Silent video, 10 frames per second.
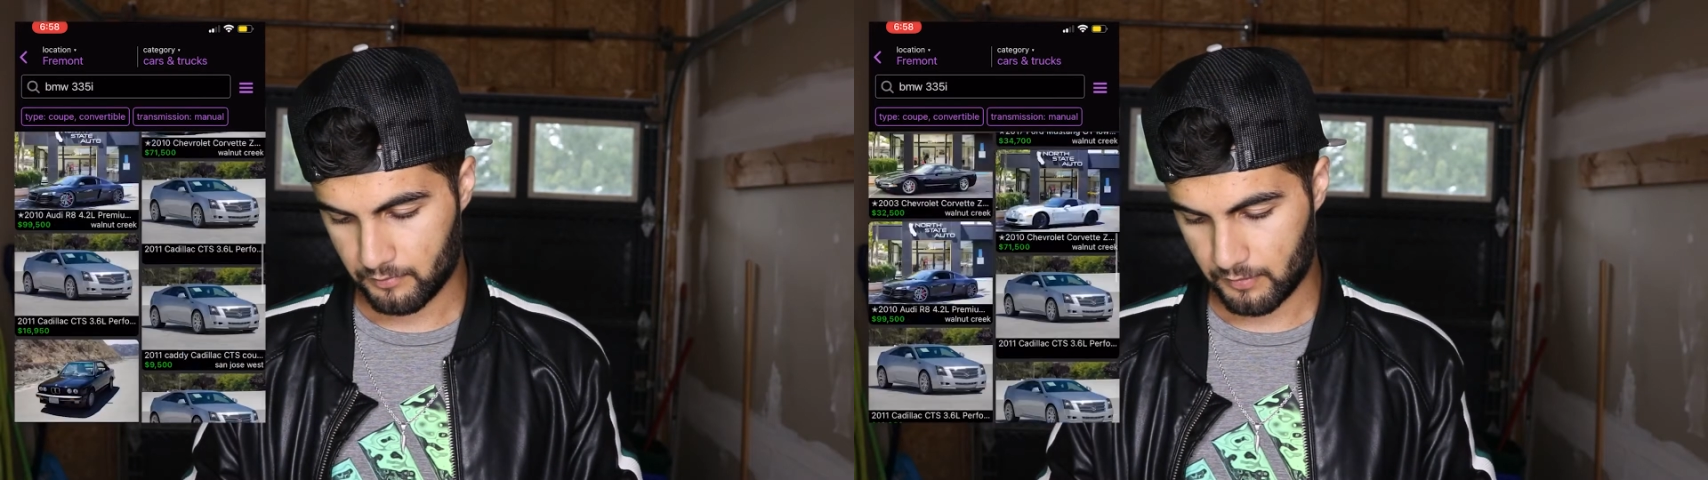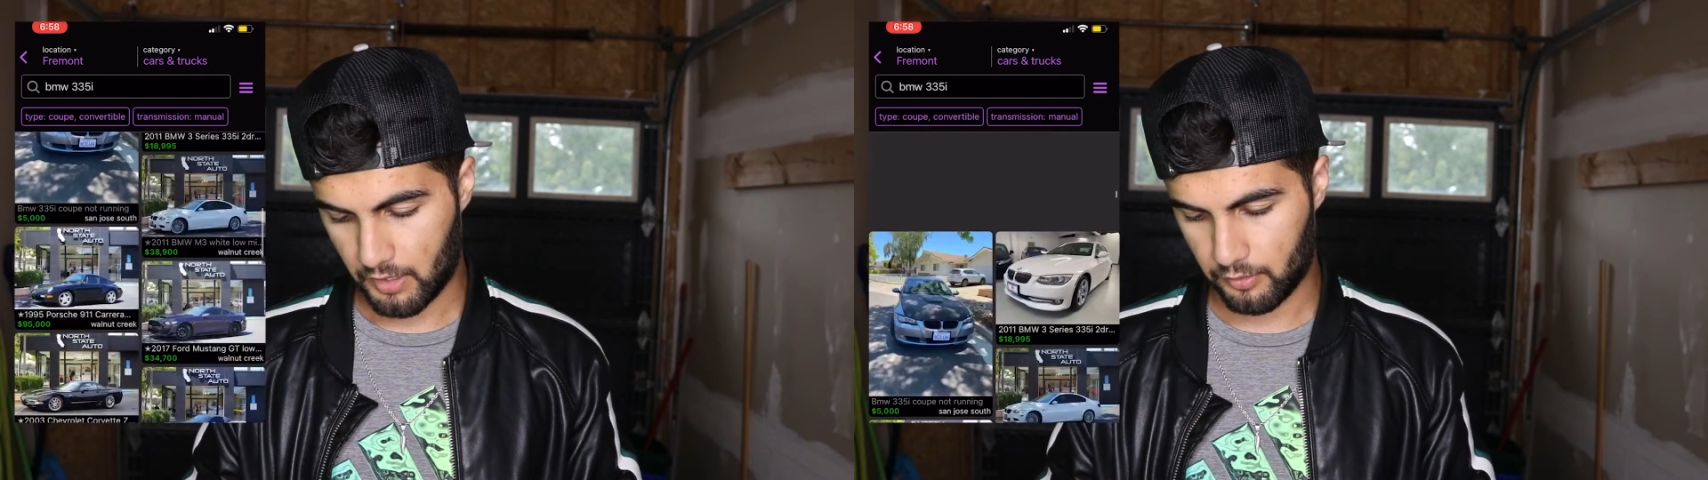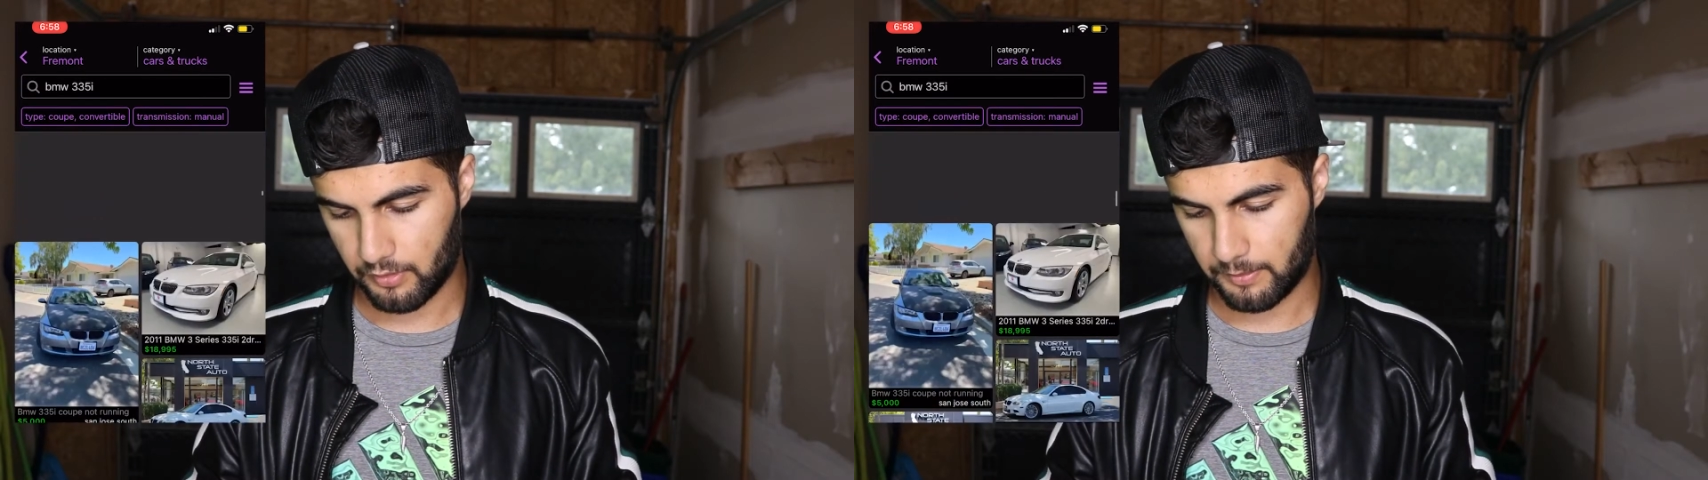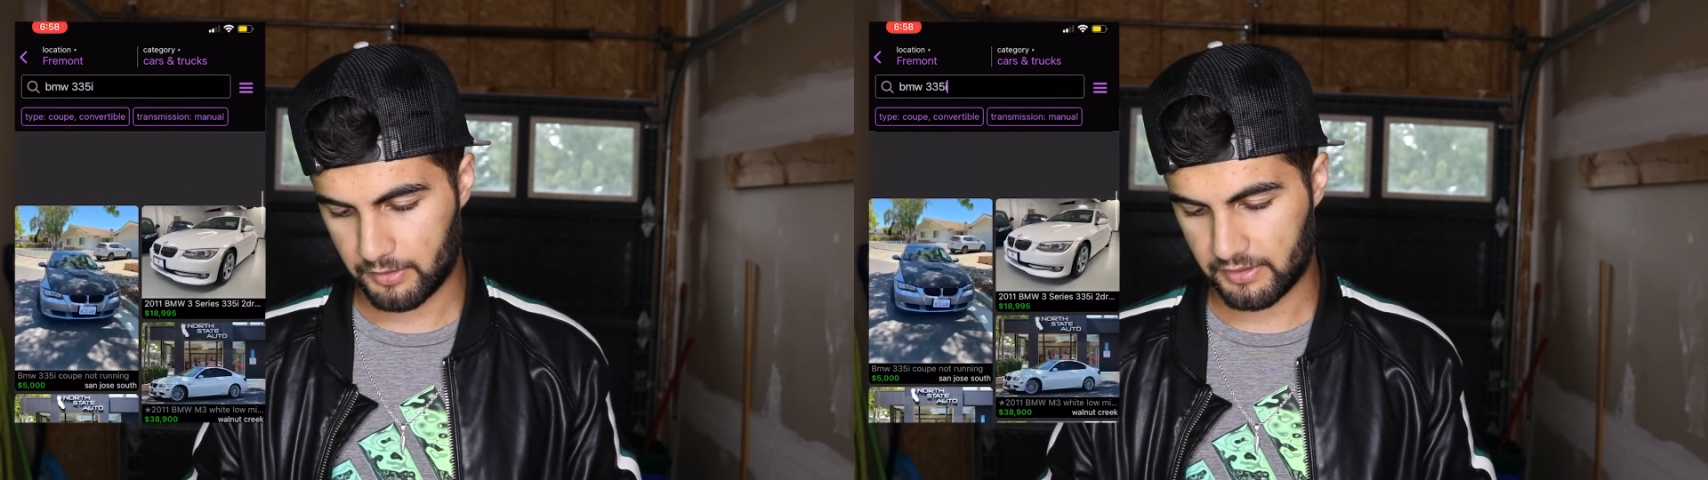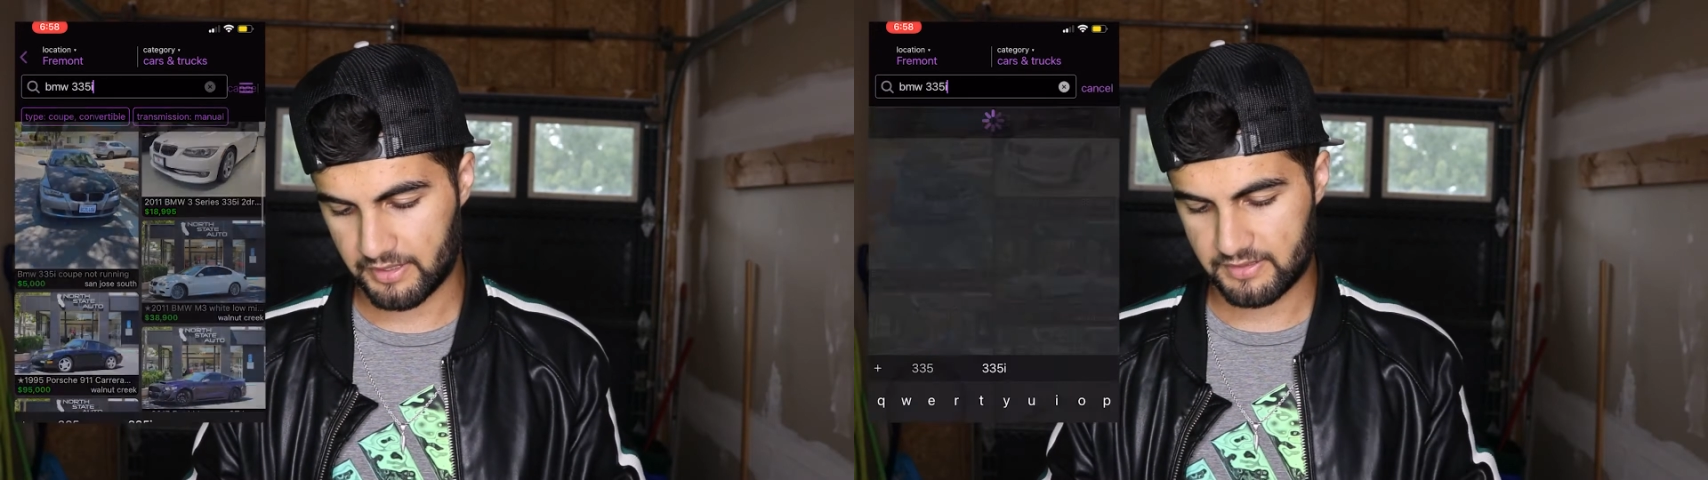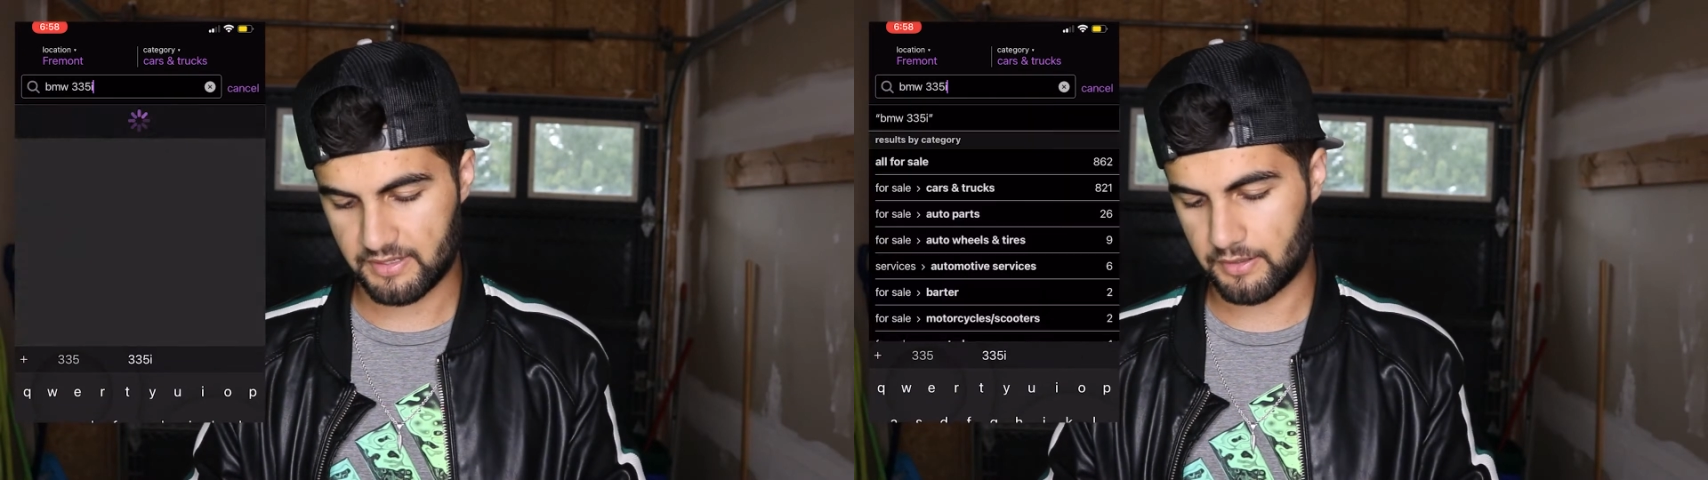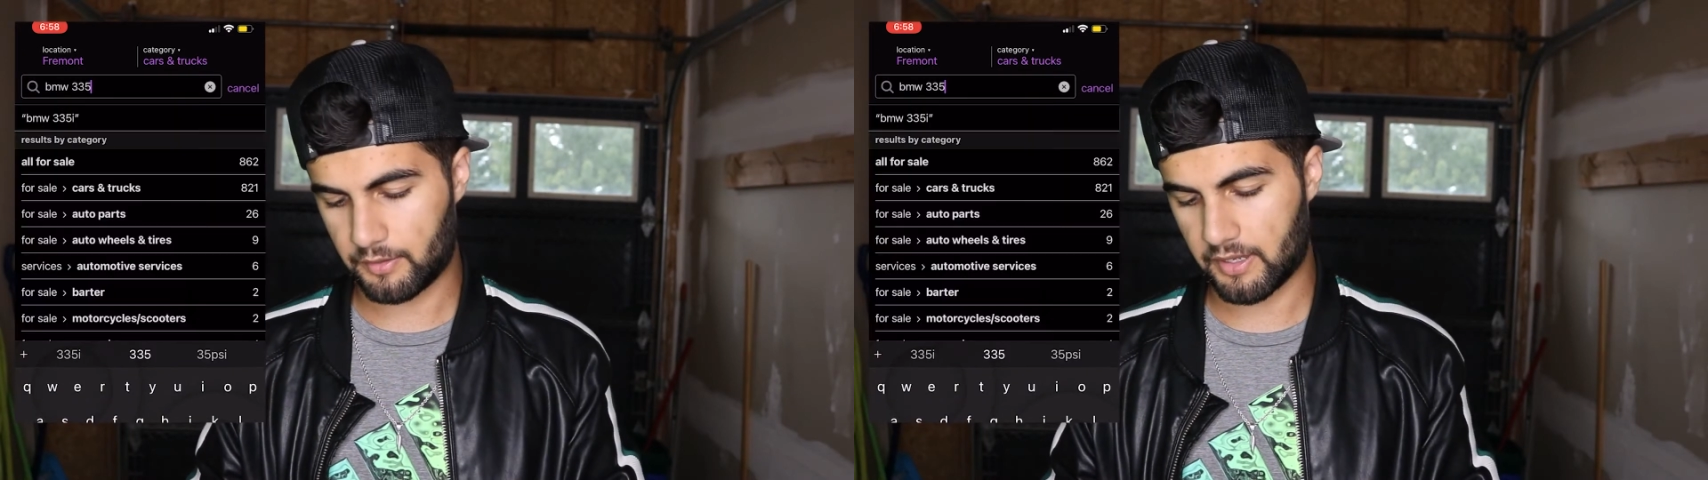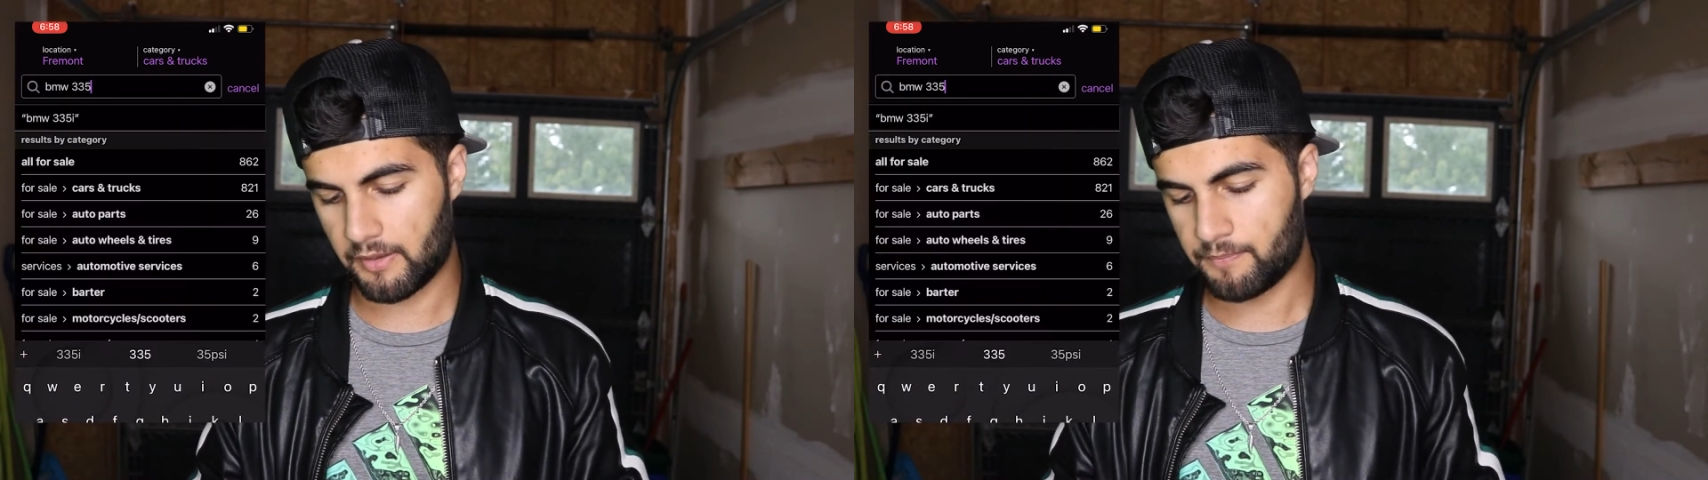Oh, apparently that's it.
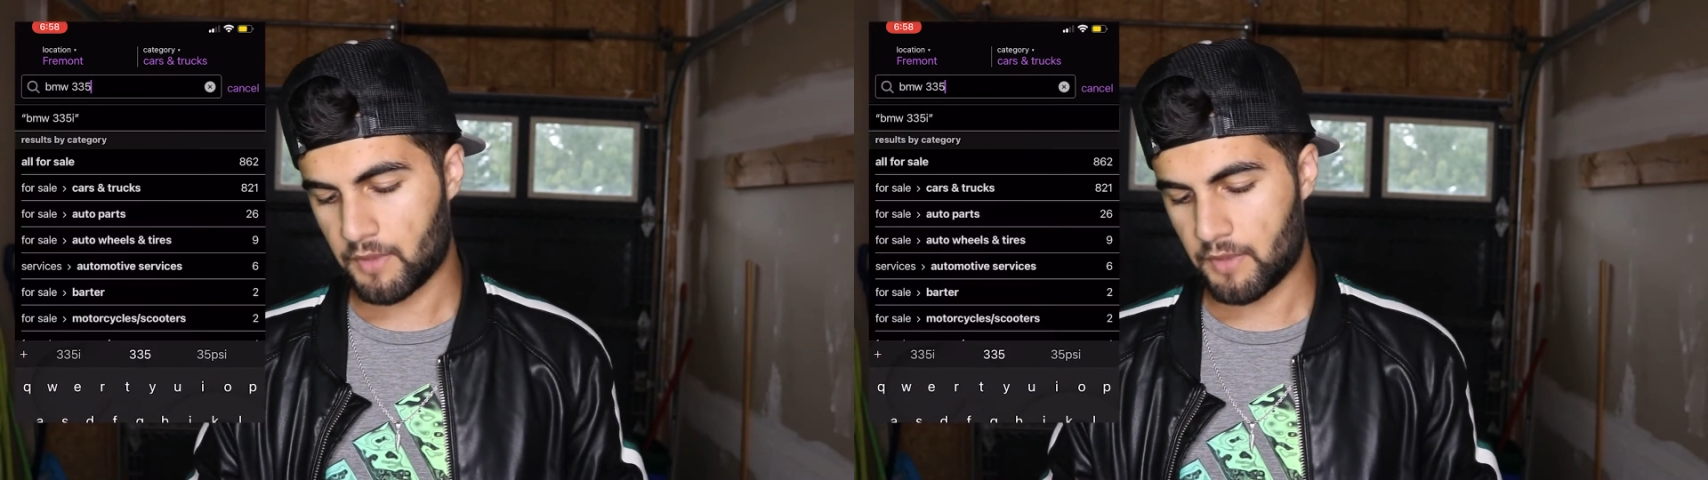Okay,